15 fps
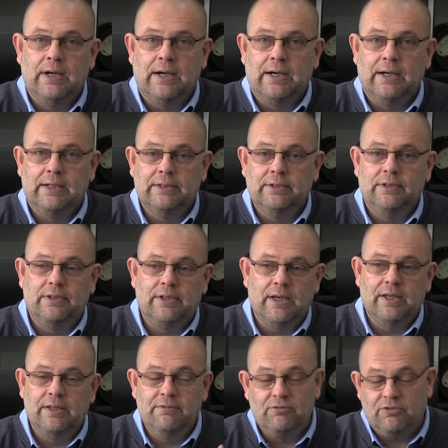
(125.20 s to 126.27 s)
And
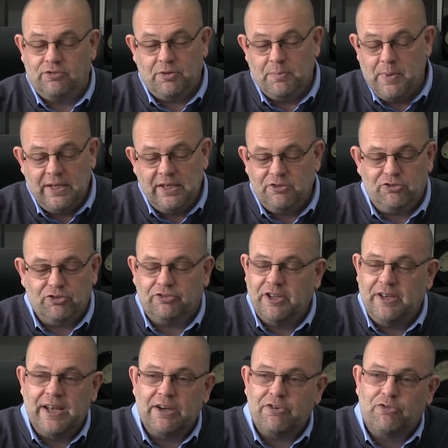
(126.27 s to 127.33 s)
to me, it's just a
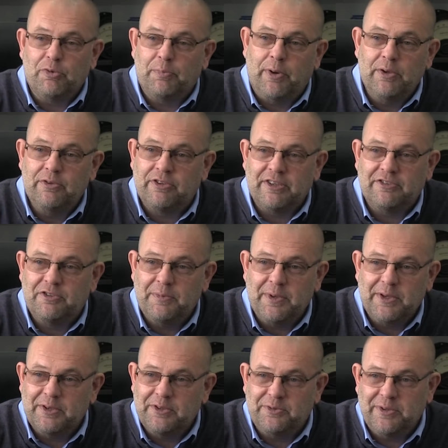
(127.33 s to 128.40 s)
natural process, to be
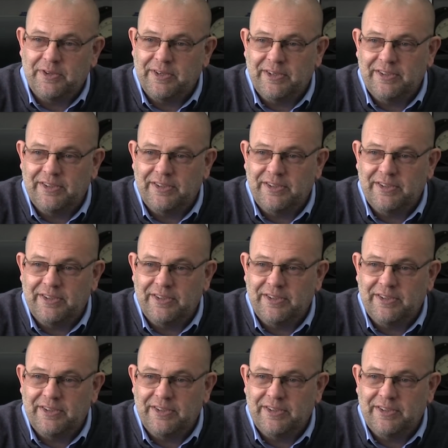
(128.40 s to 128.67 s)
honest with you.